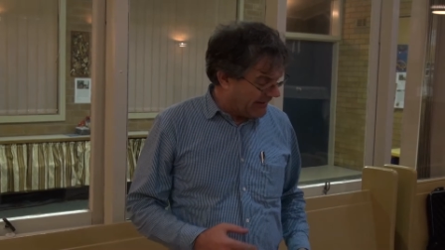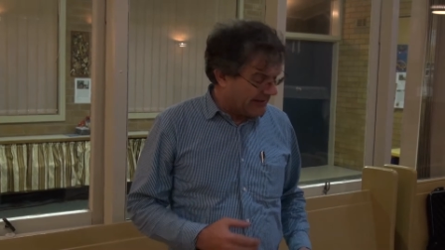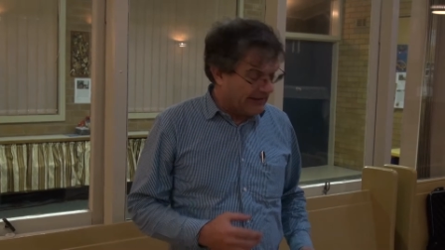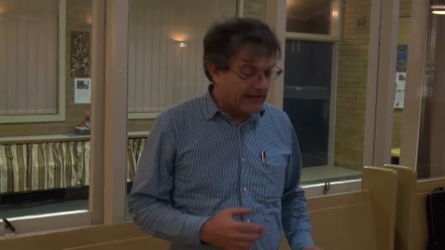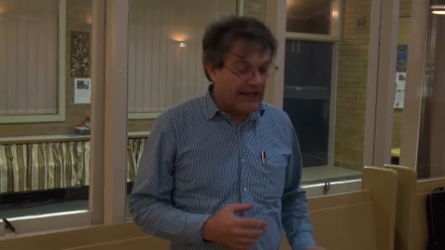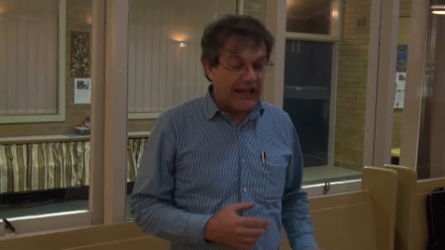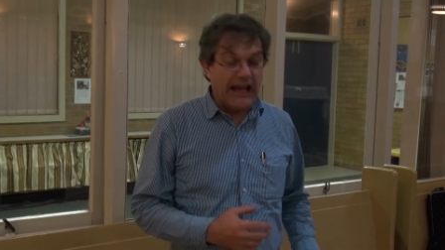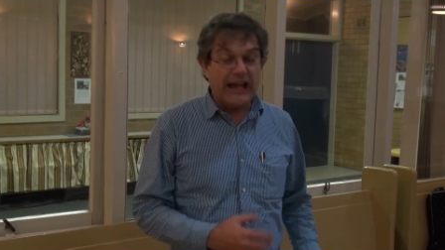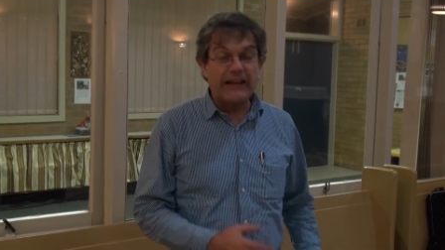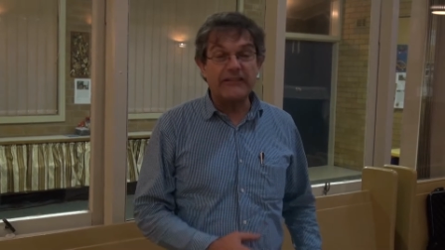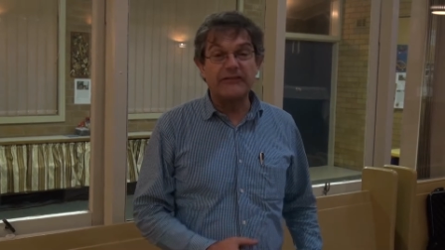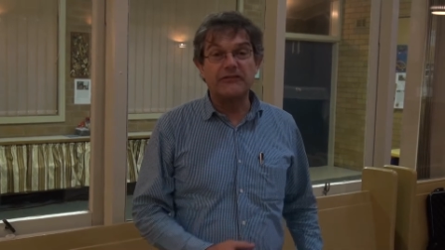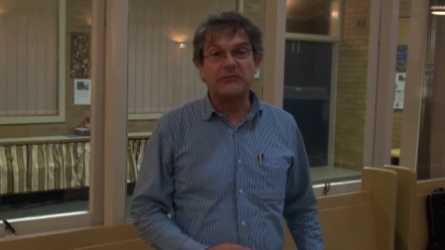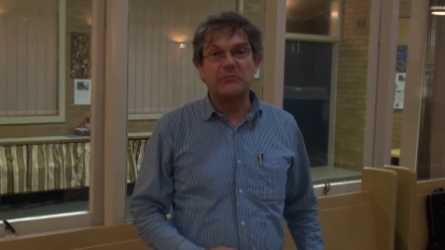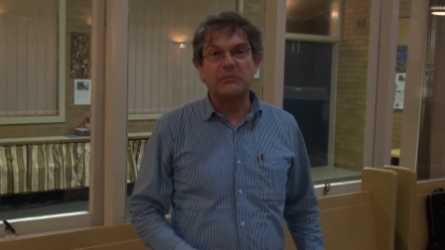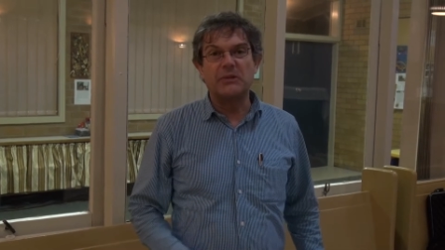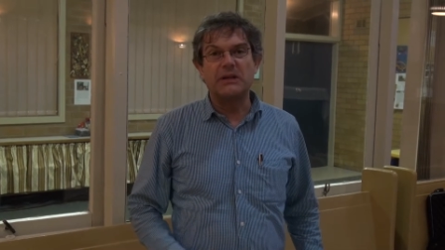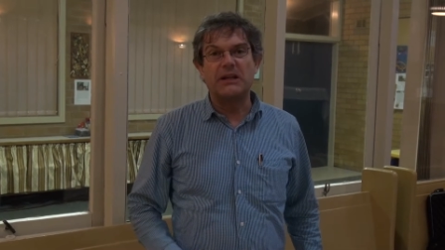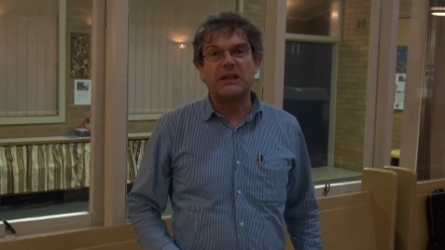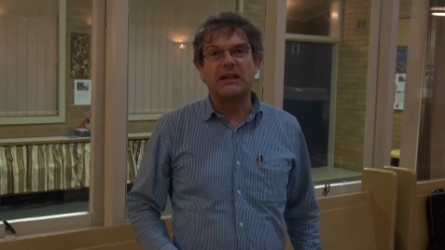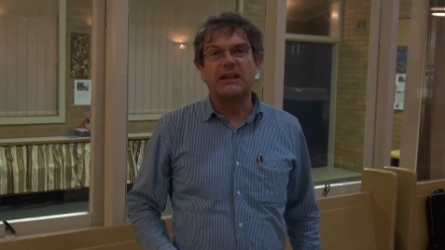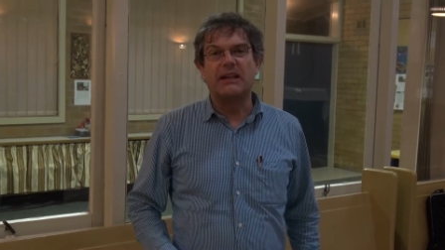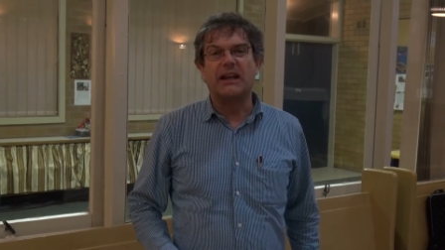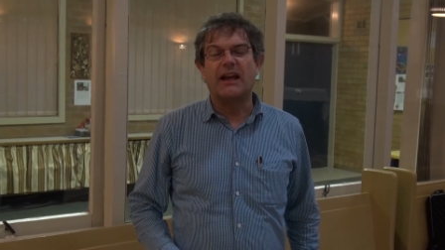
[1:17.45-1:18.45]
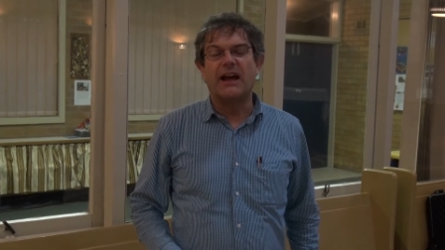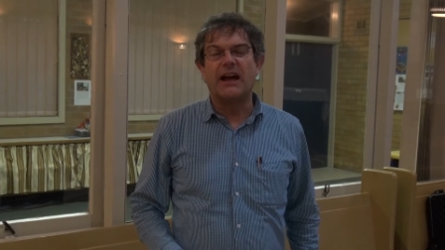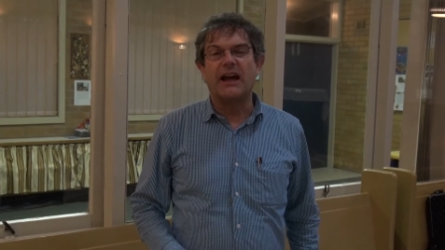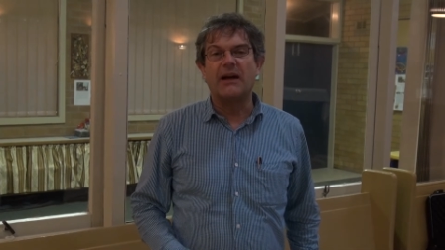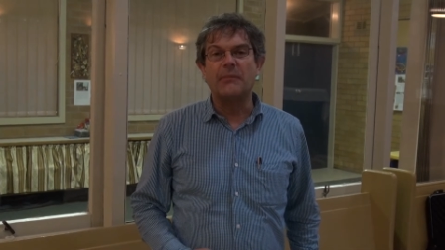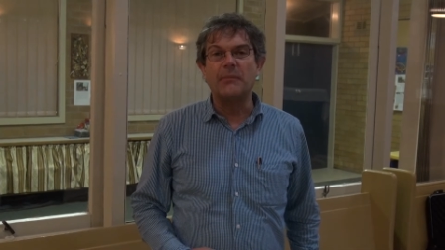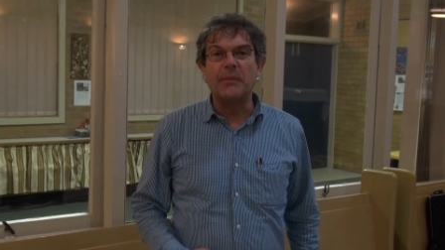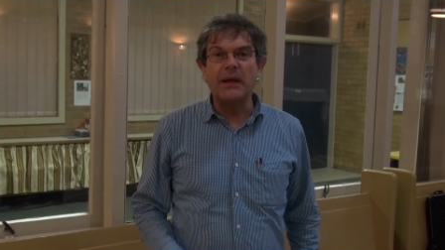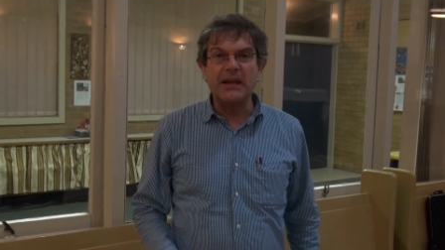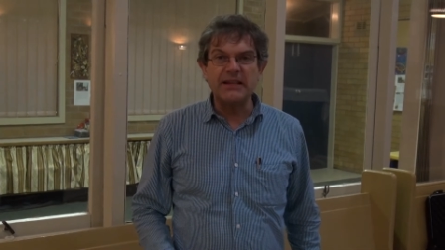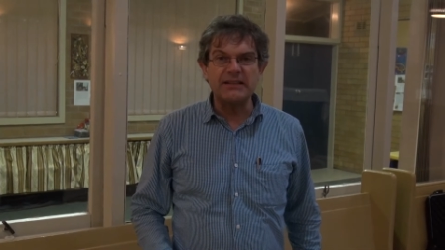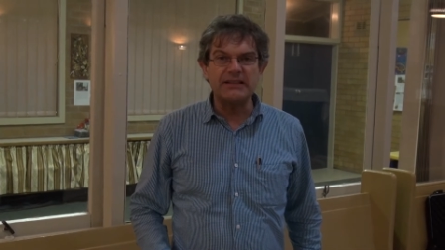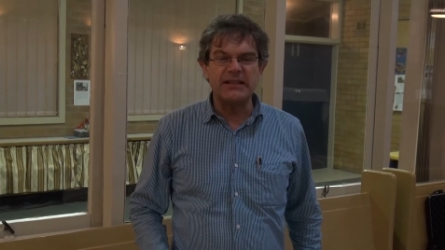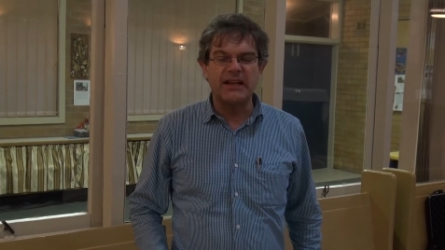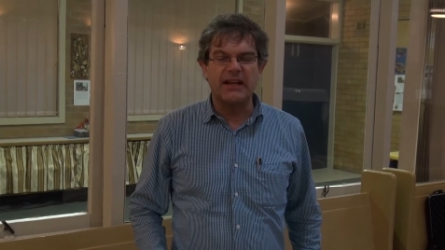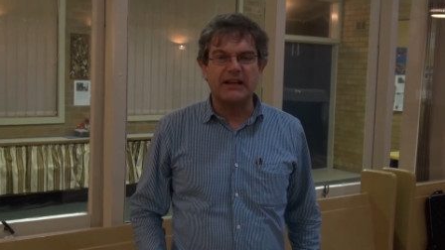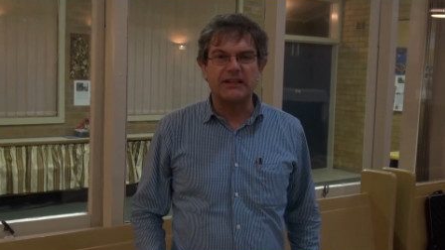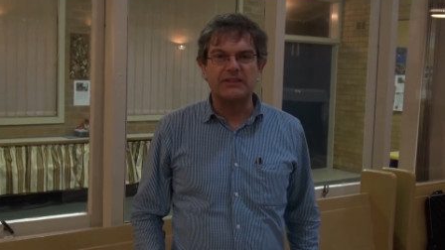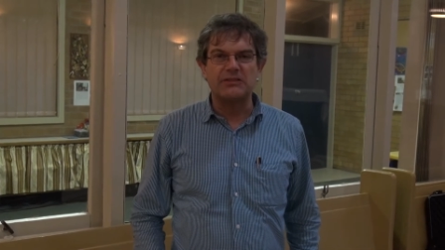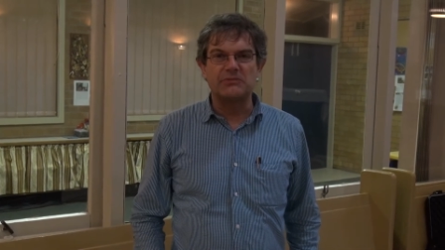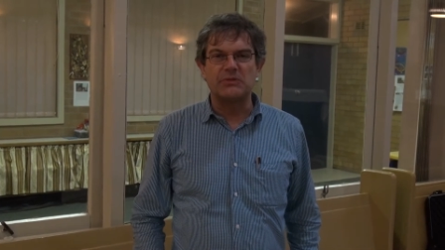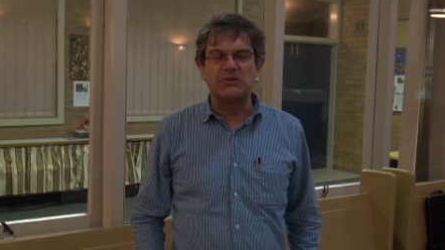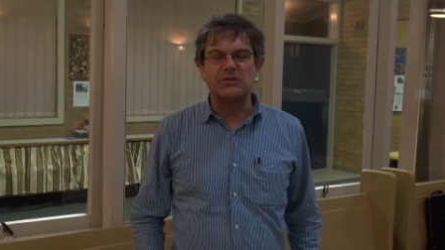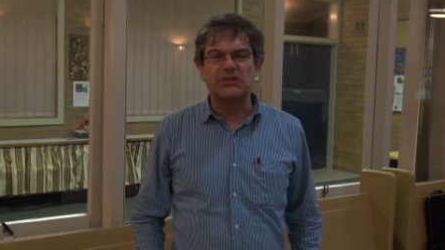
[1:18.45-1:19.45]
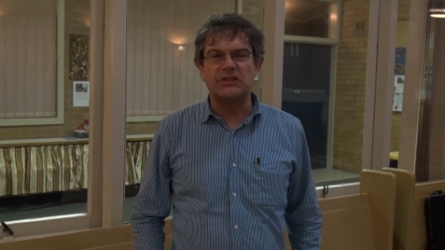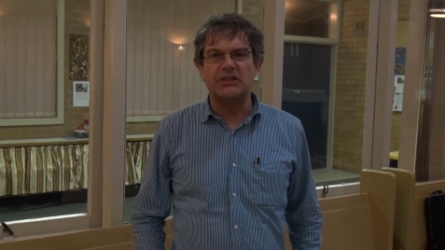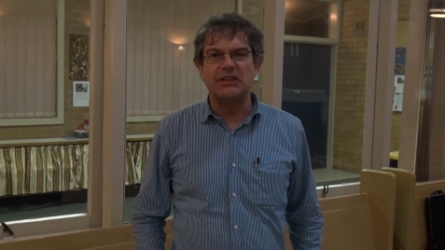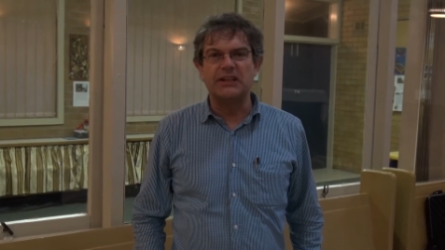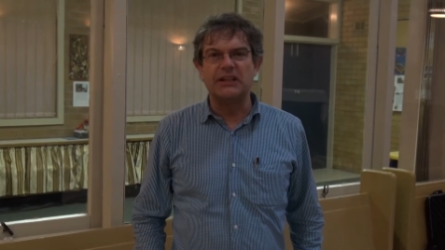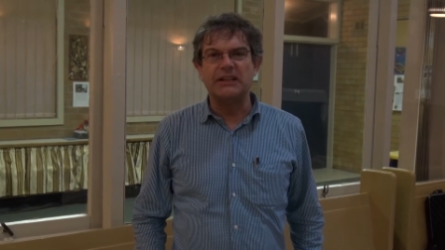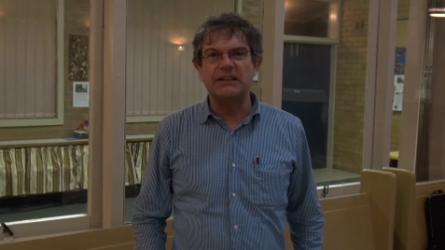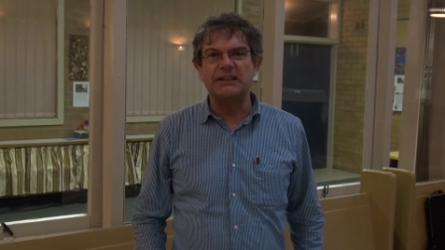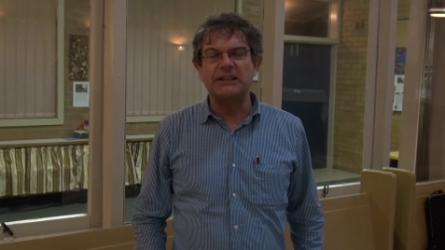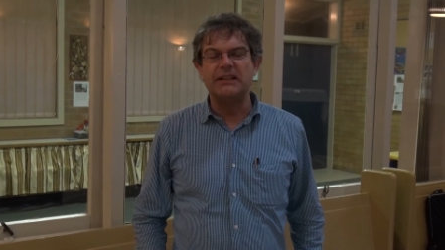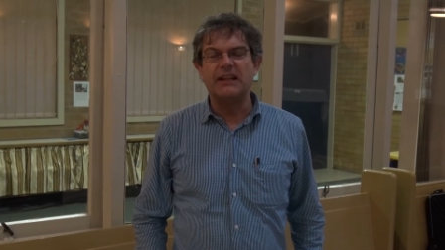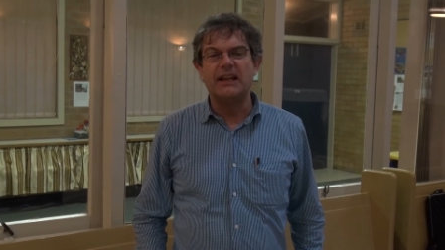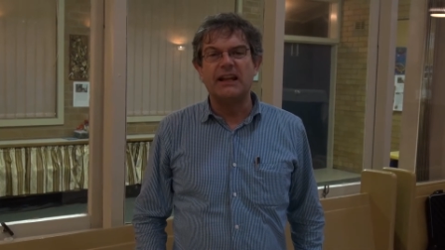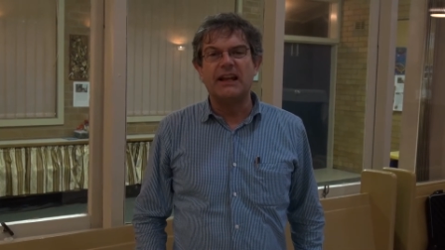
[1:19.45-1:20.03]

gave me a massage machine